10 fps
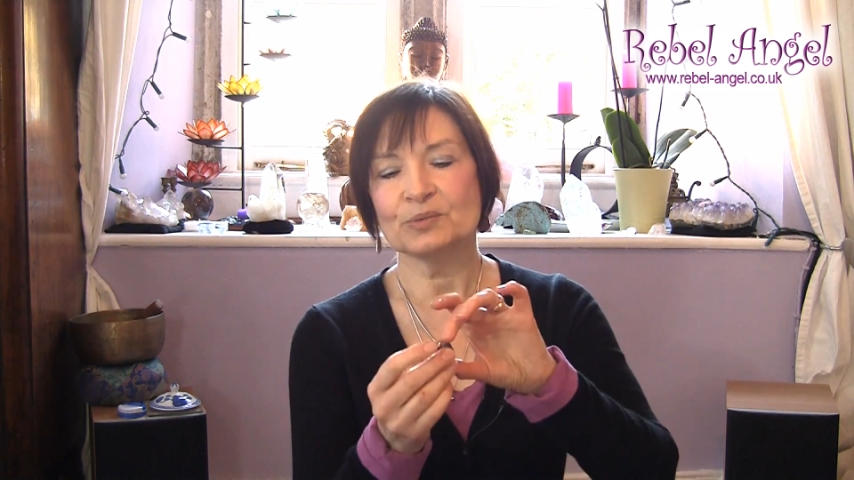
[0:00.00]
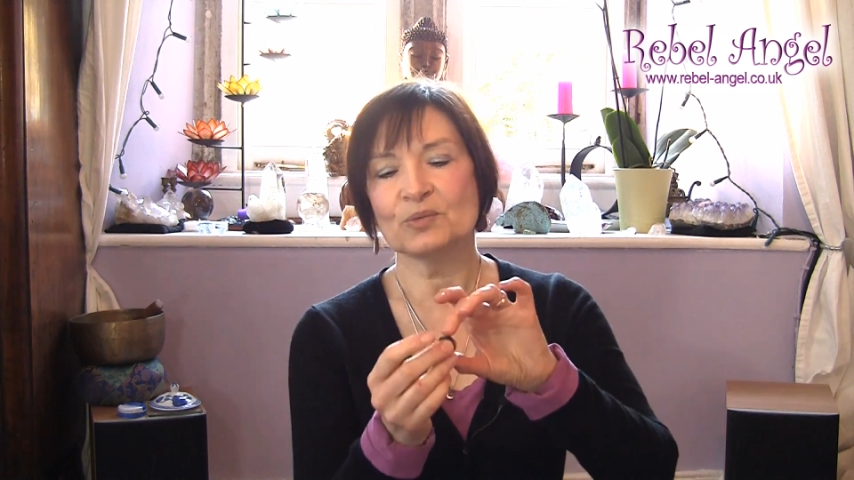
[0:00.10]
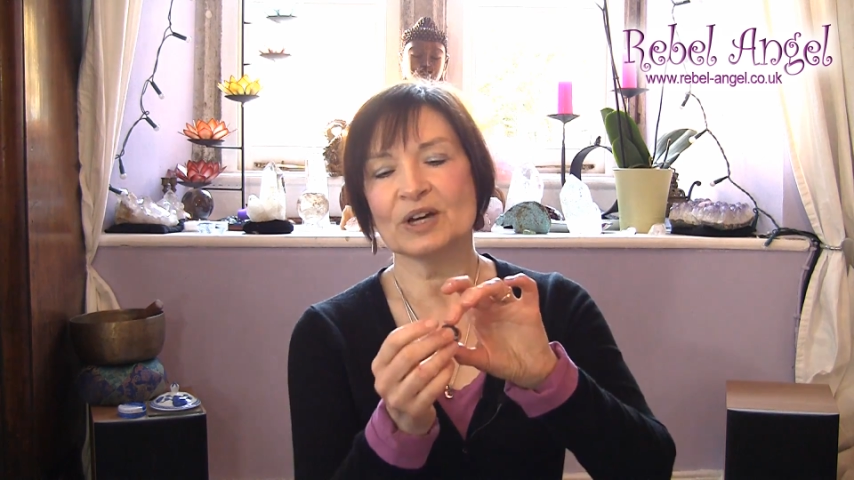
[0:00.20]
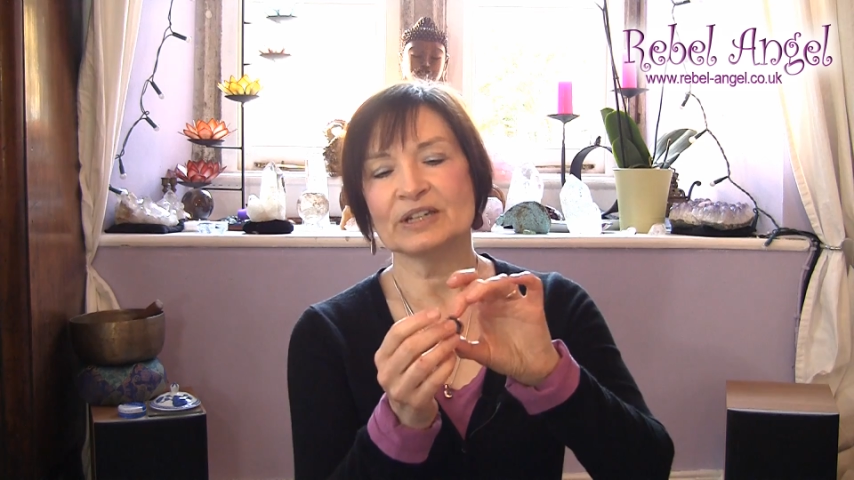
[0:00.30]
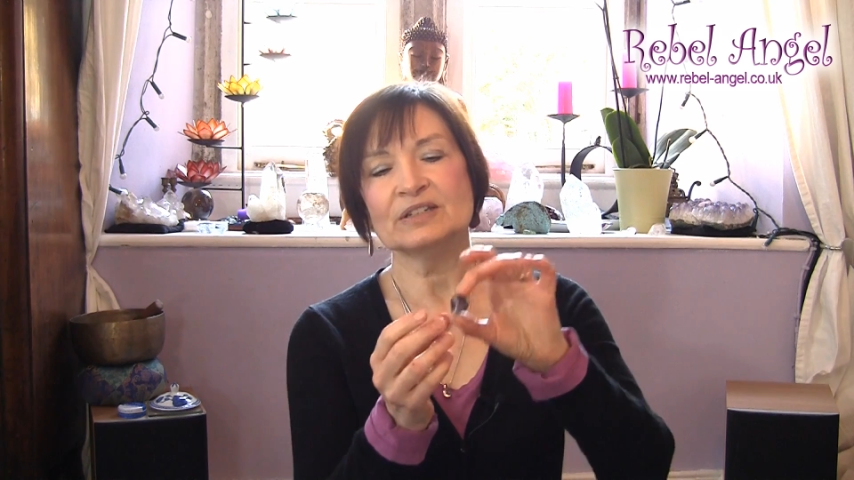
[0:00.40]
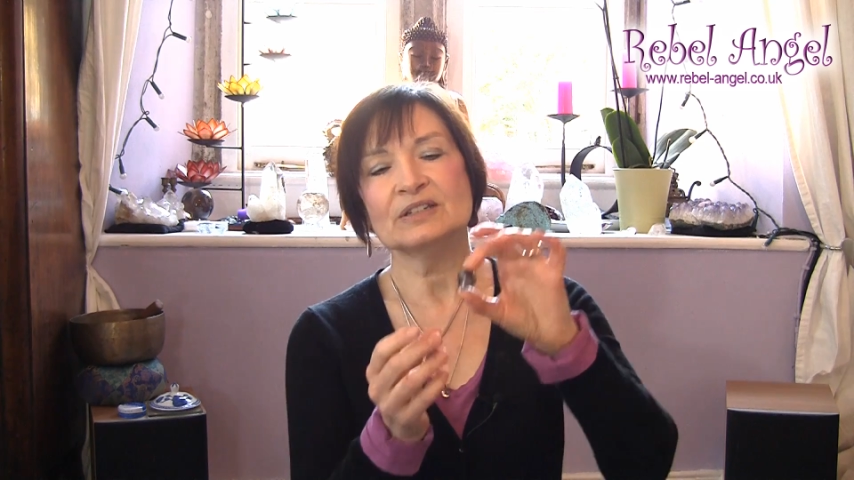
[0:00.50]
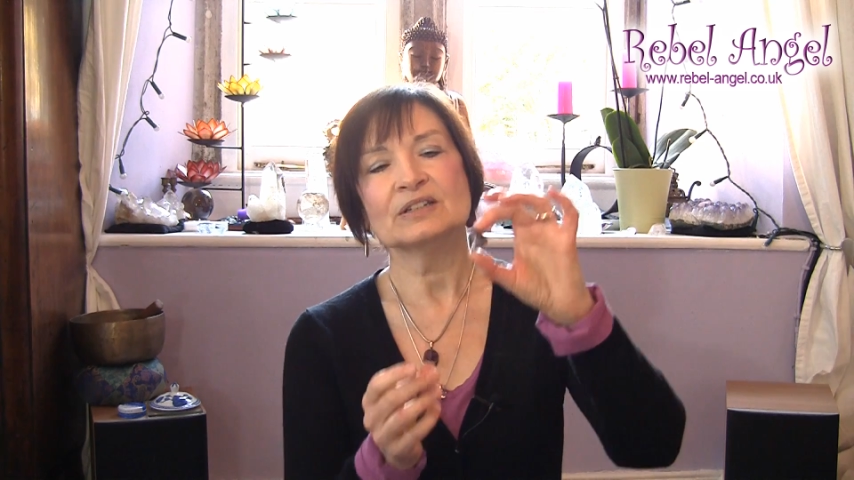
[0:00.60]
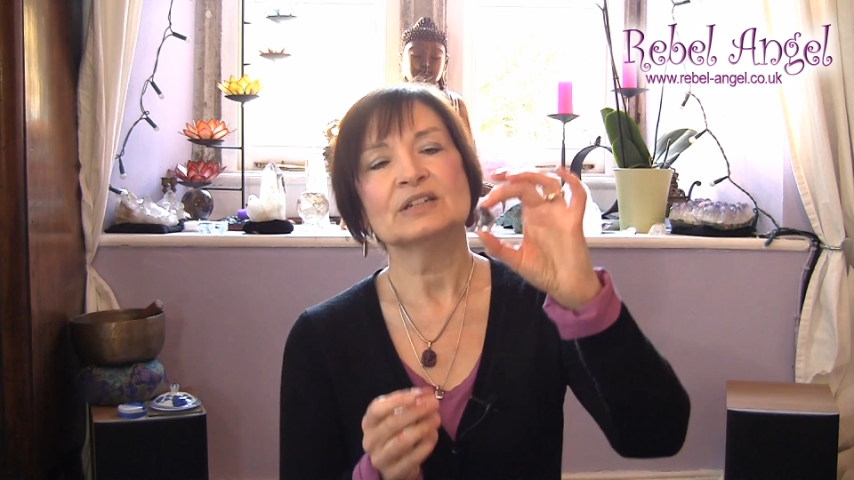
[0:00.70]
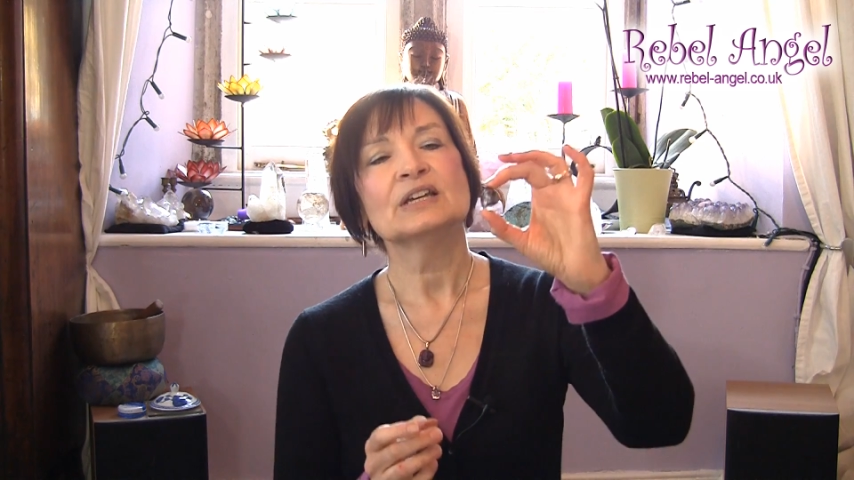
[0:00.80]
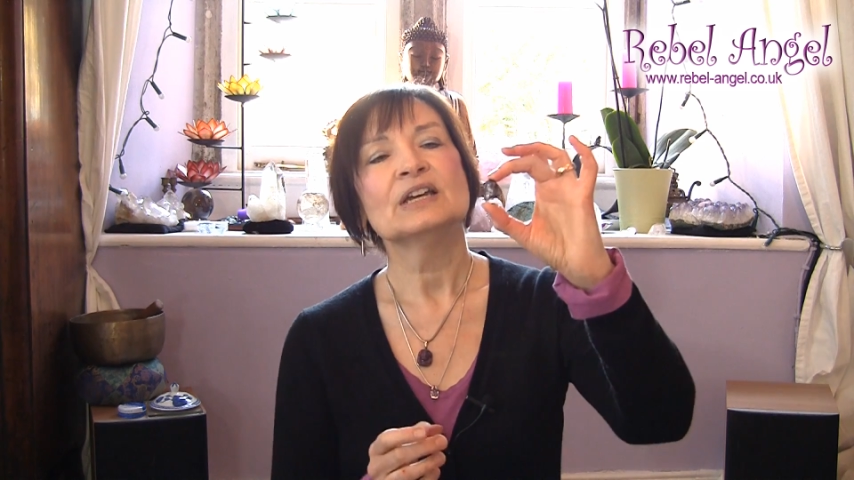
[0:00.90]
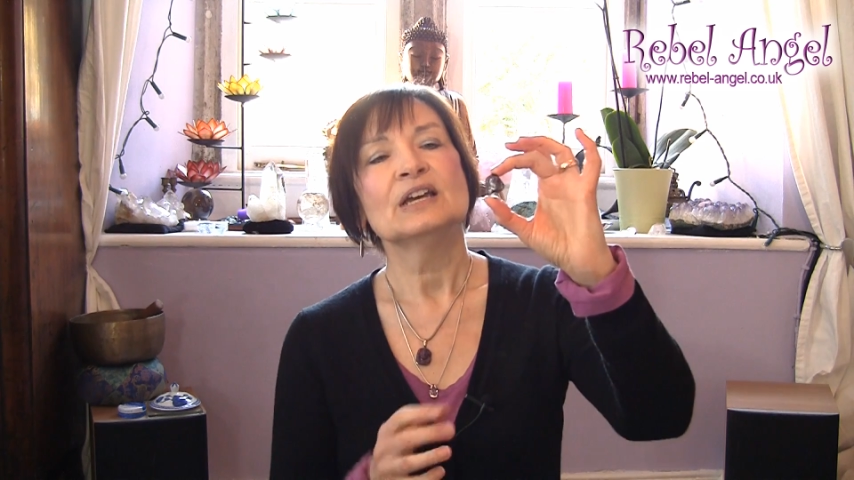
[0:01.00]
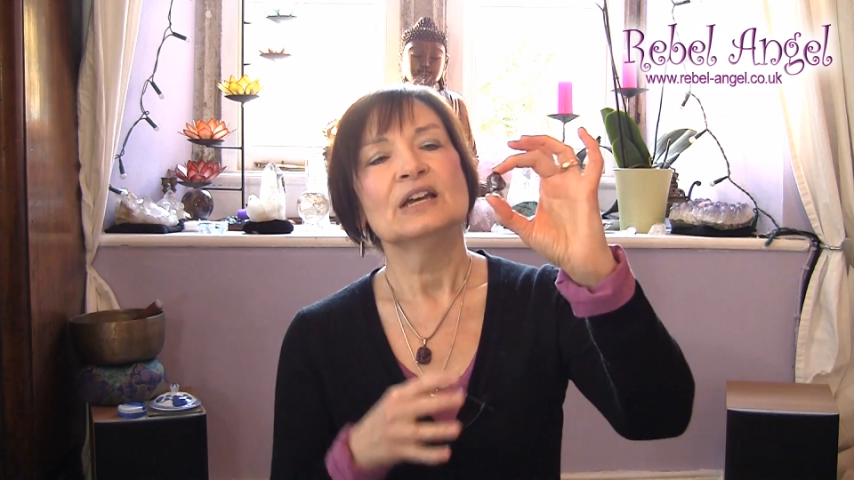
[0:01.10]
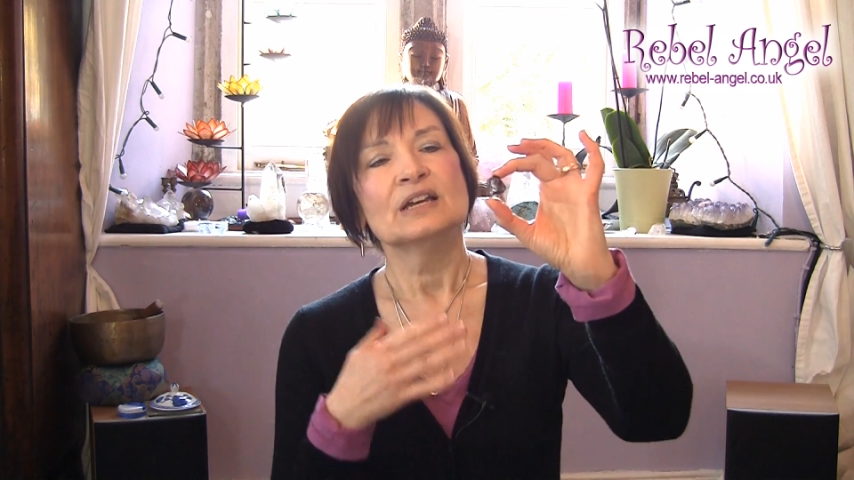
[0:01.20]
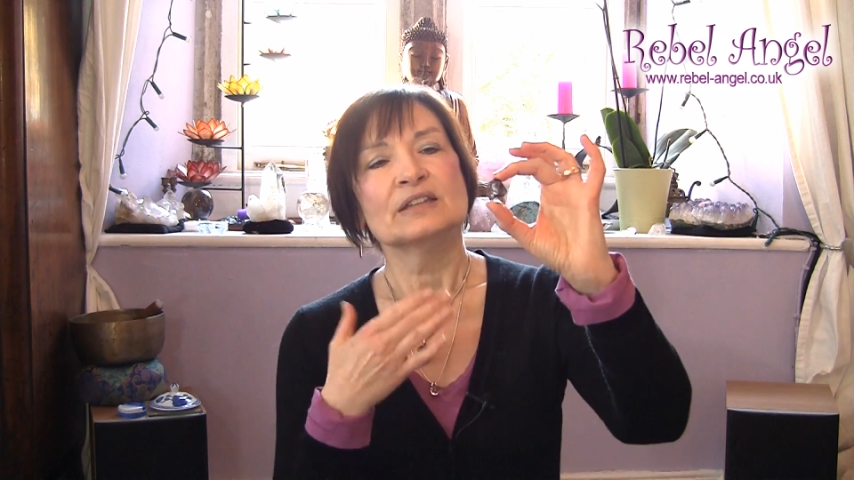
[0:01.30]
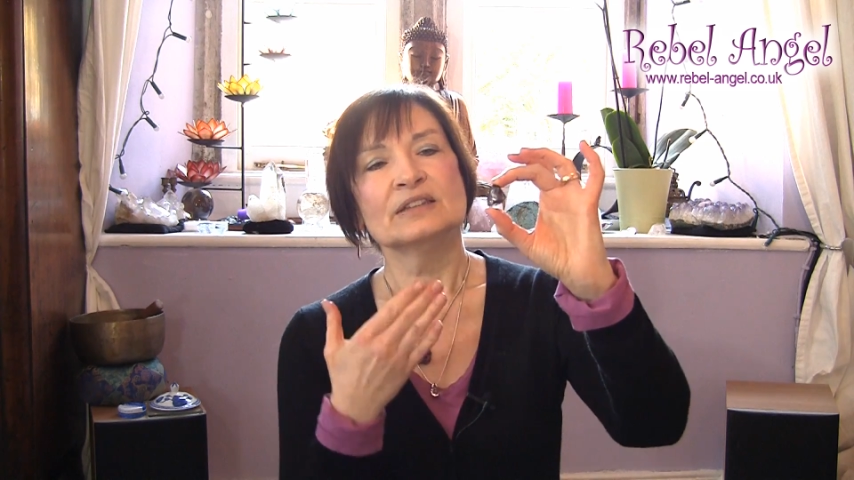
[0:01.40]
one
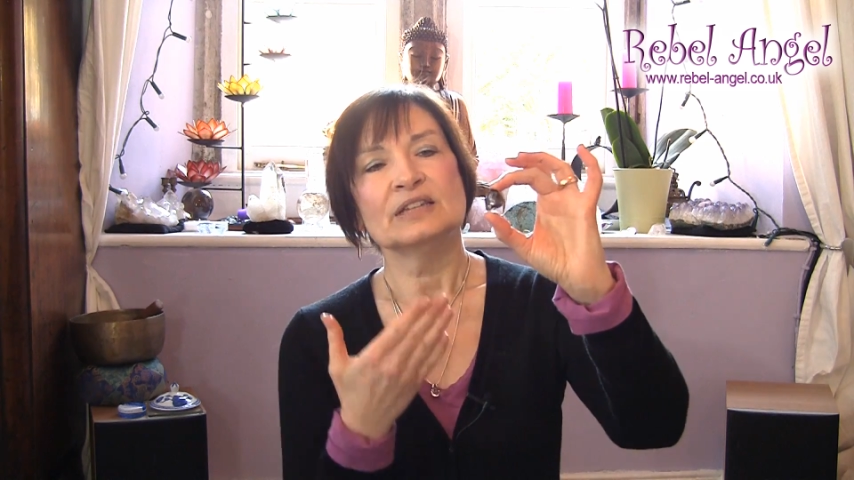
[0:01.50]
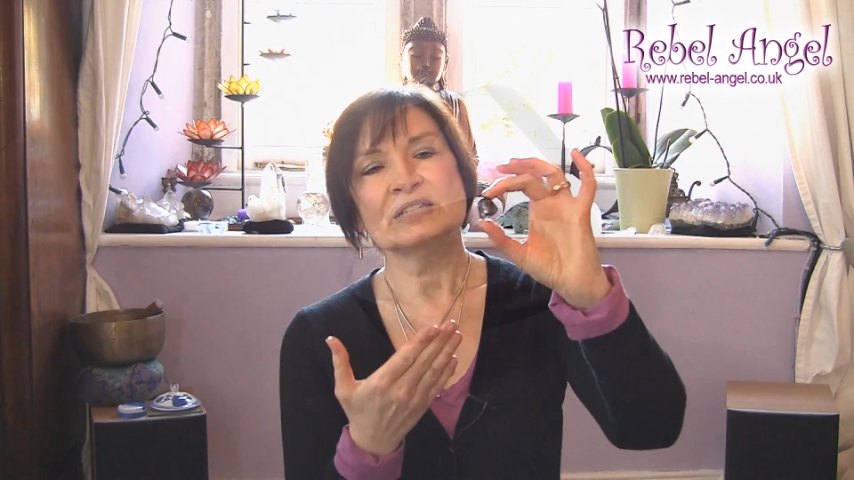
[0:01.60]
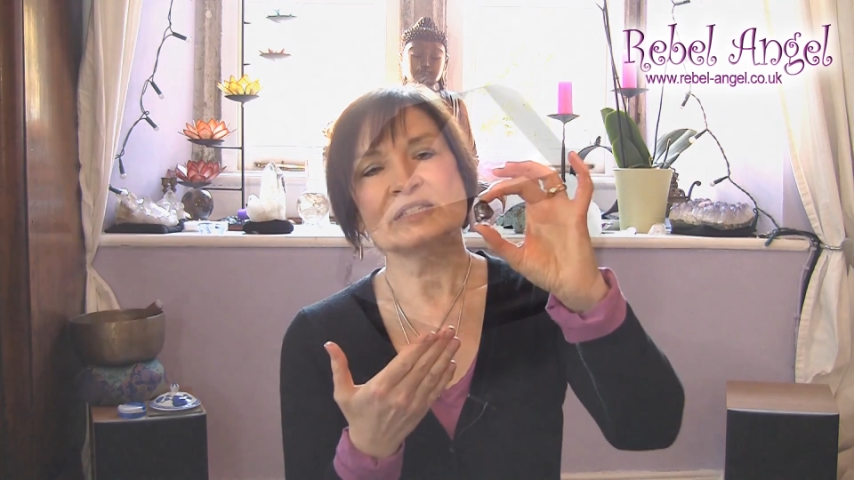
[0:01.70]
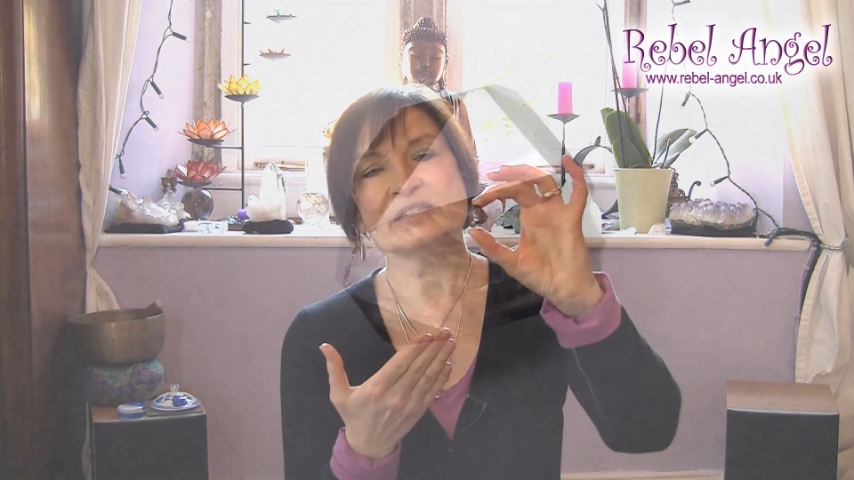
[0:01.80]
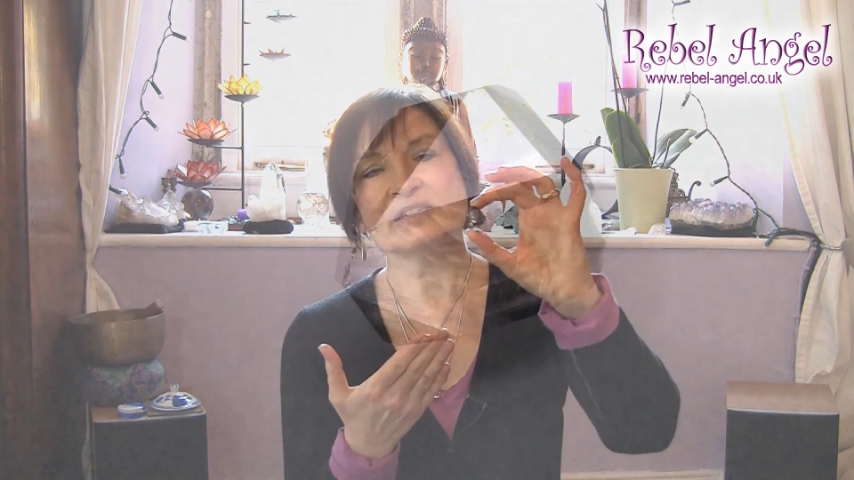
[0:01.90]
this